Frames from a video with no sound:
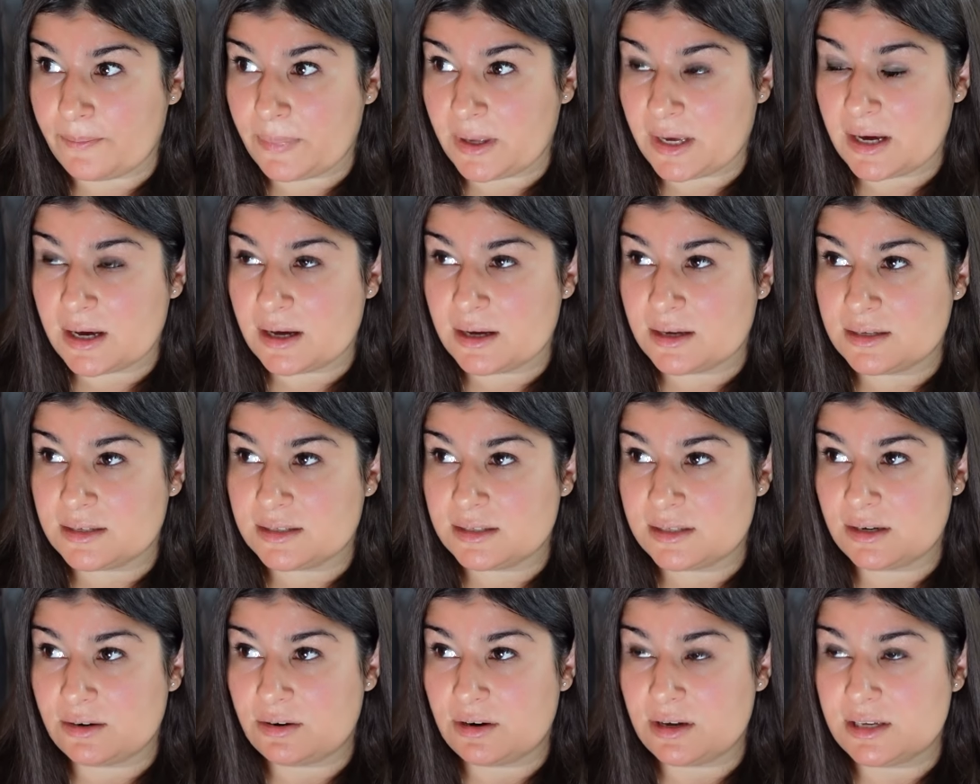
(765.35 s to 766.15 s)

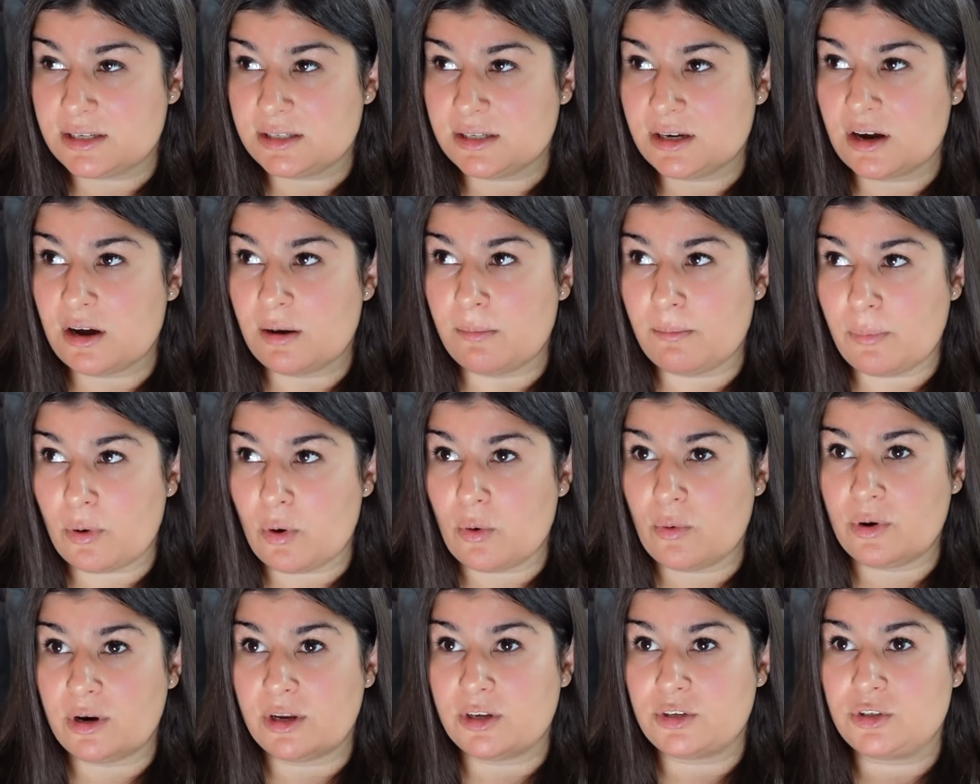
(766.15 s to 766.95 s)
because there is a
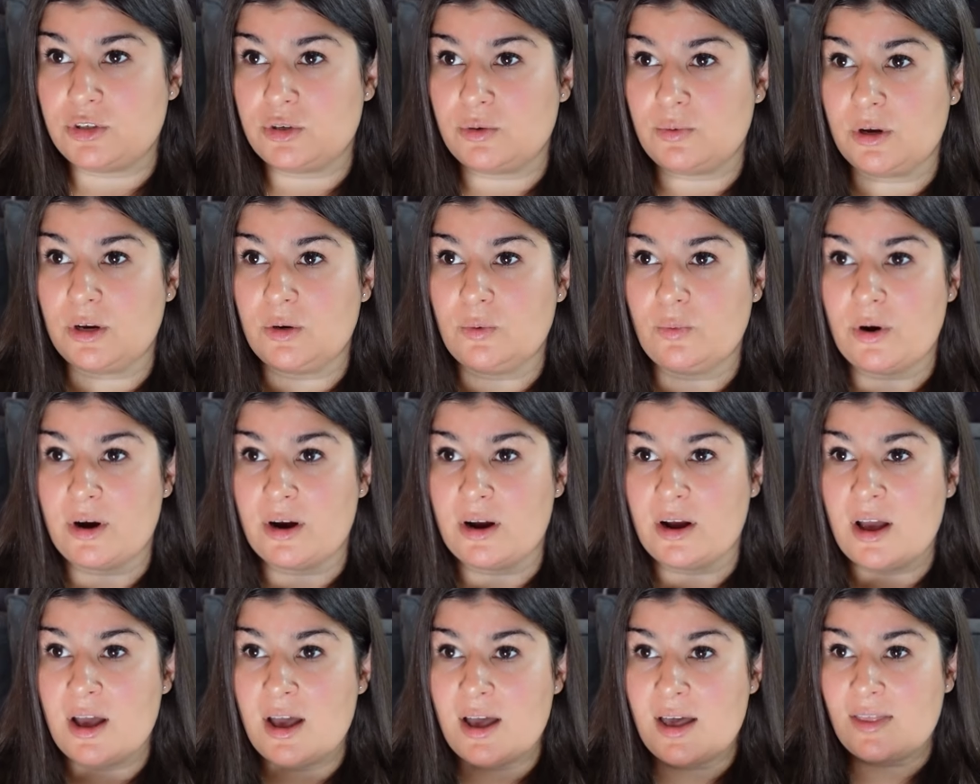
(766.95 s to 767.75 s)
component to it
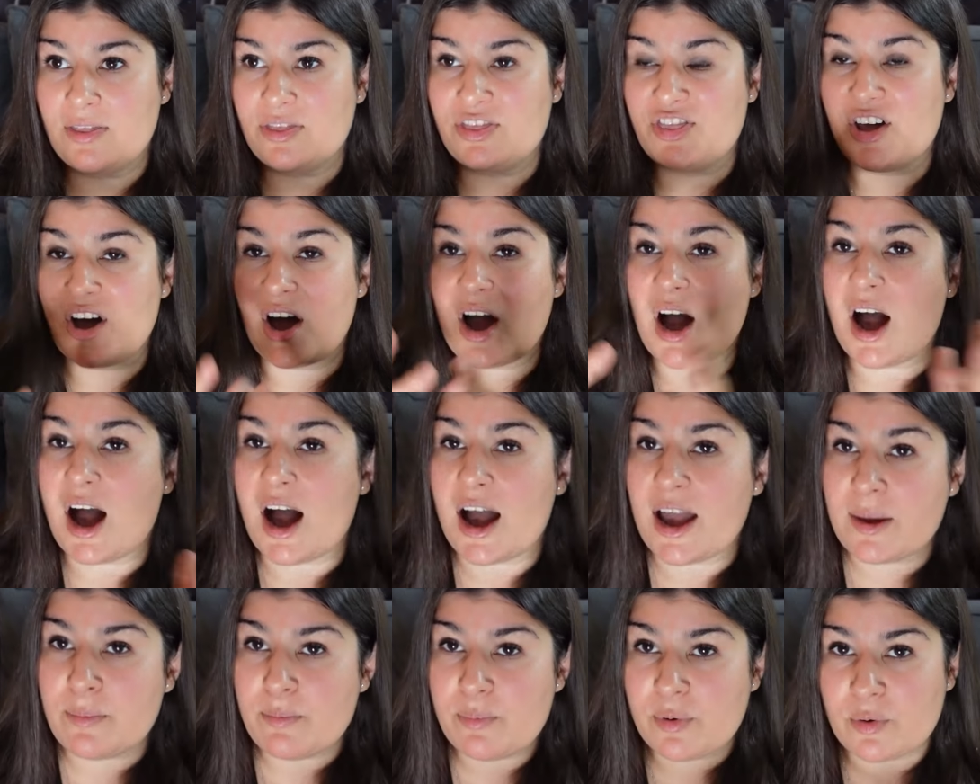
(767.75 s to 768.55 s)
where the
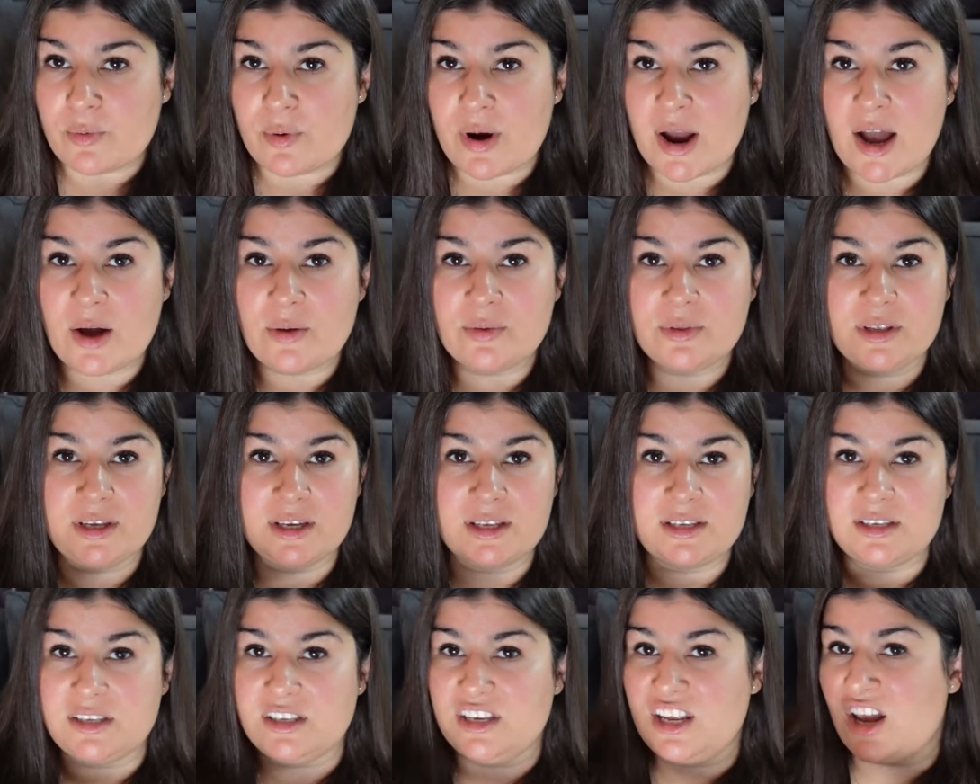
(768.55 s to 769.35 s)
hype around
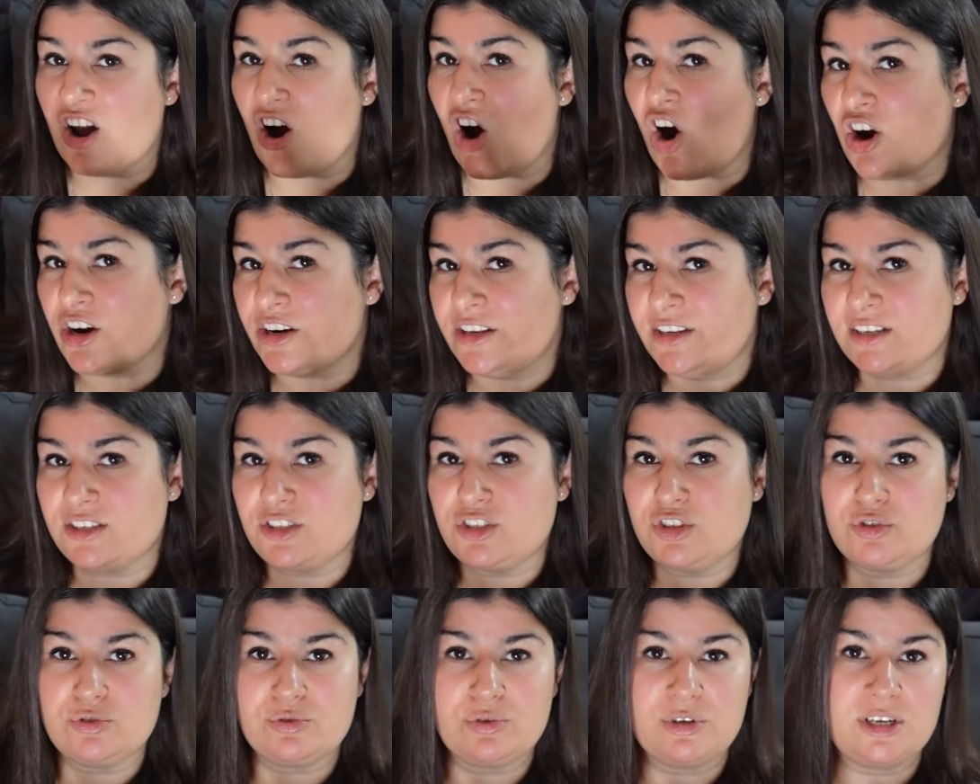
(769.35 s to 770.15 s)
it, the
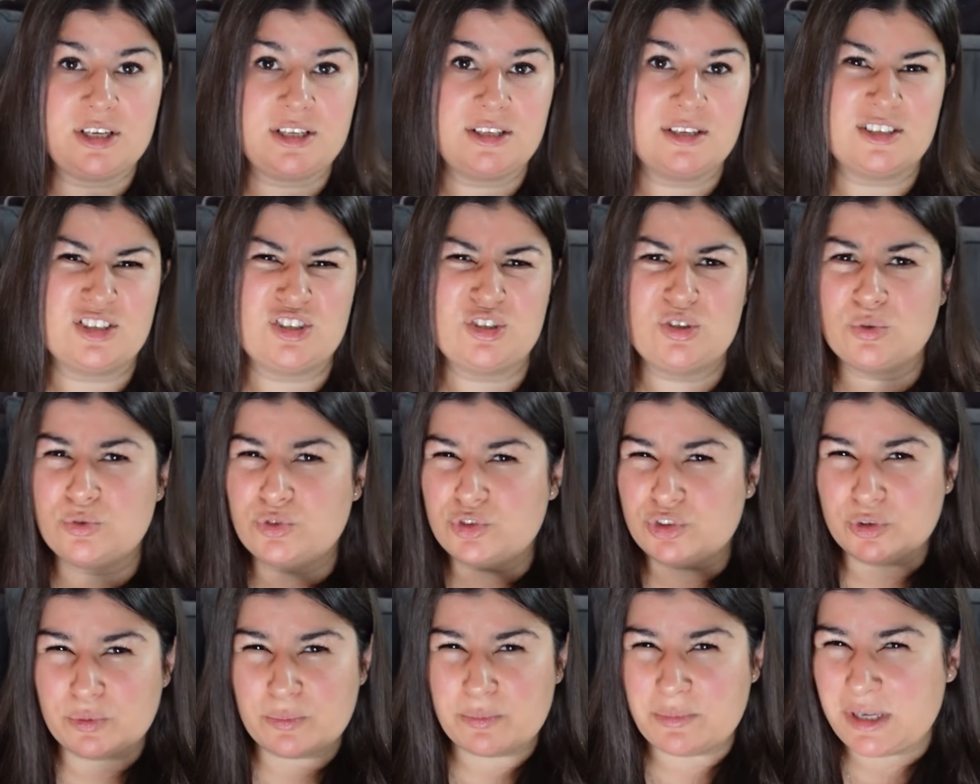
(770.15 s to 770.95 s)
artistry, the
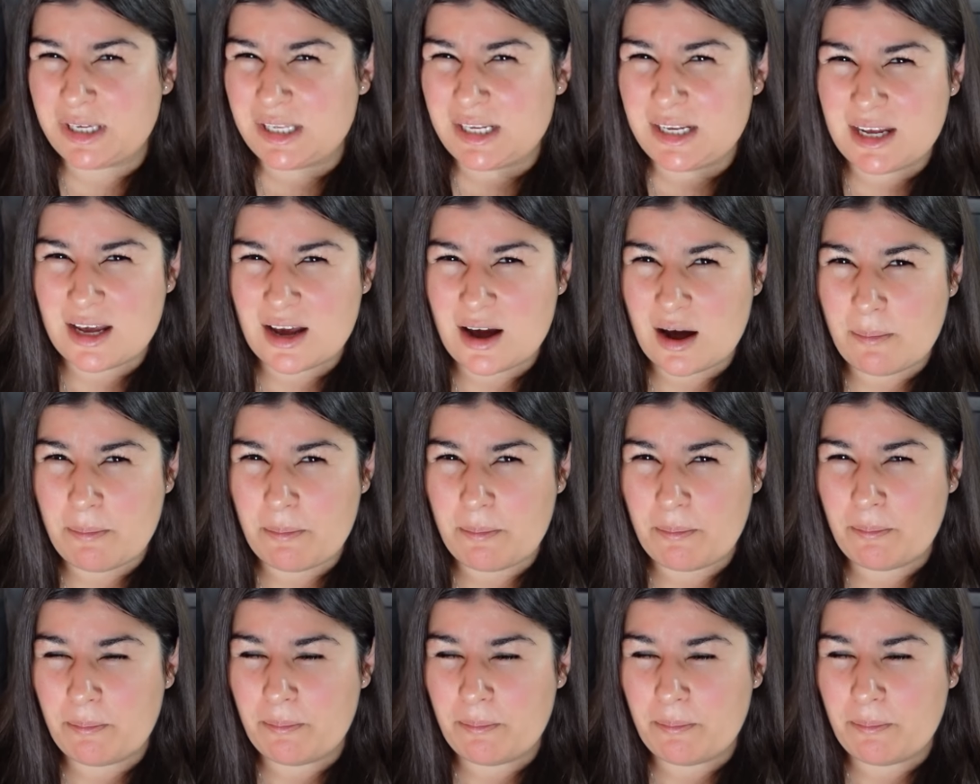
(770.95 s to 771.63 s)
social media